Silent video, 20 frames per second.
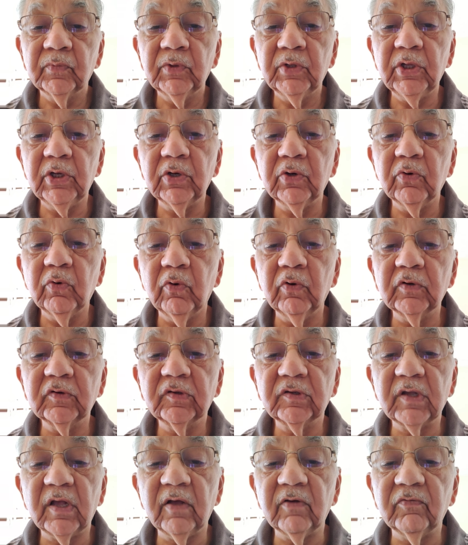the
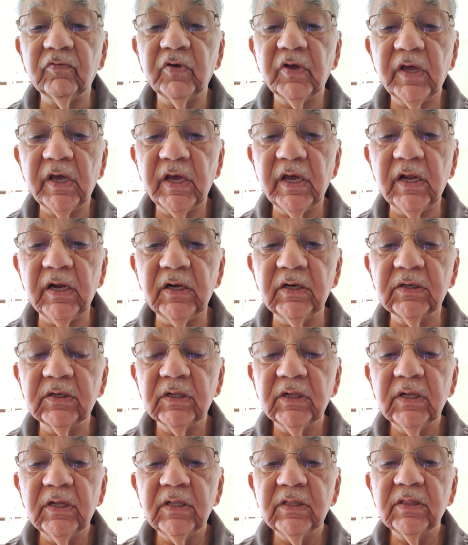courts have held
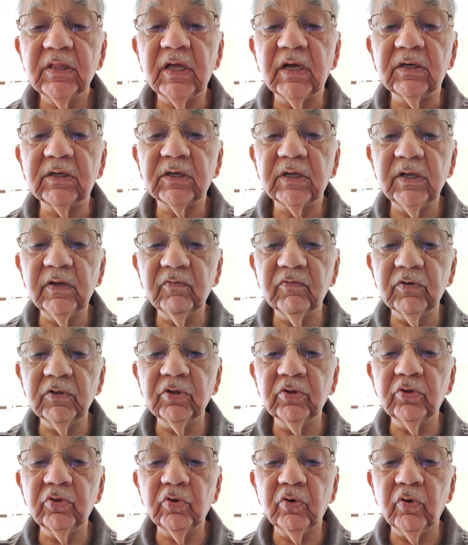that
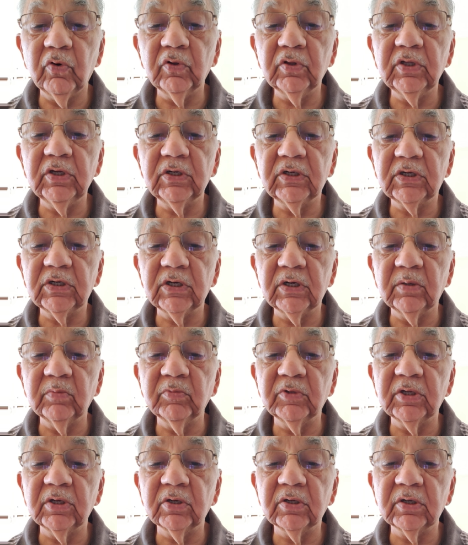even though the
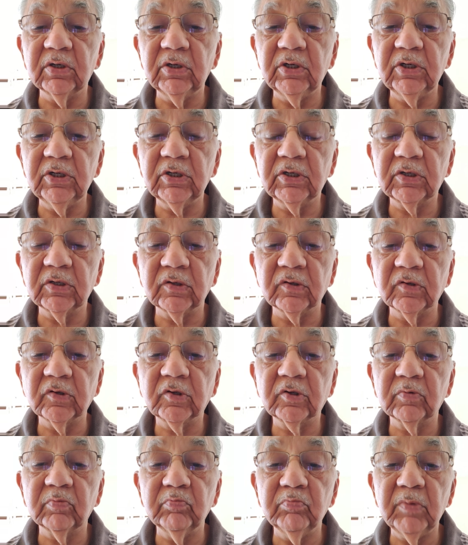terms and
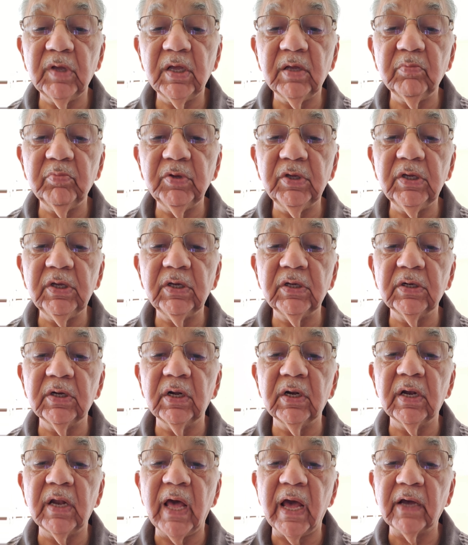conditions may be in
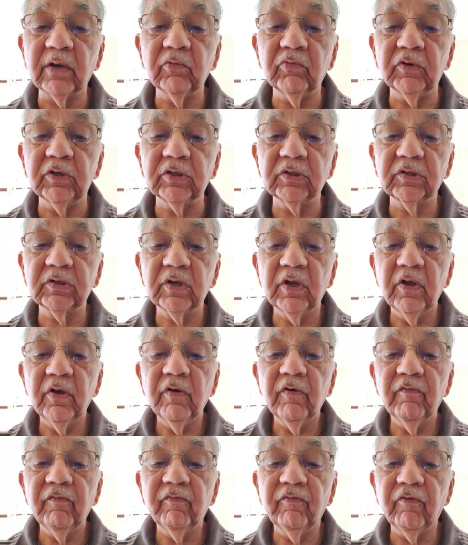a language
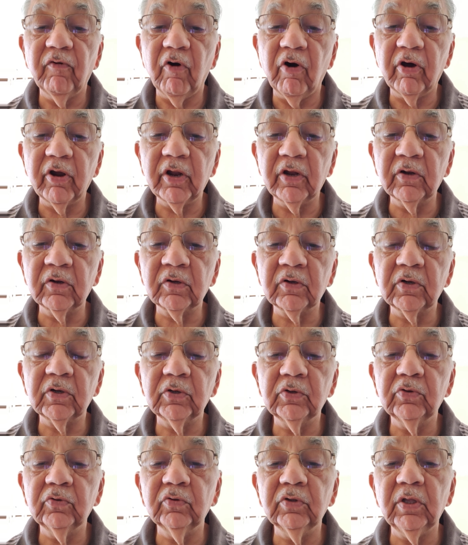
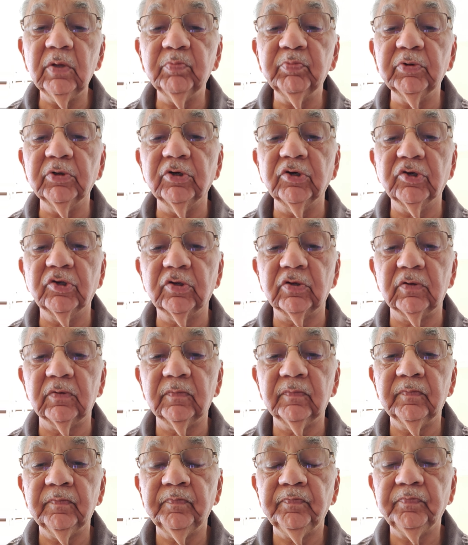foreign to the person,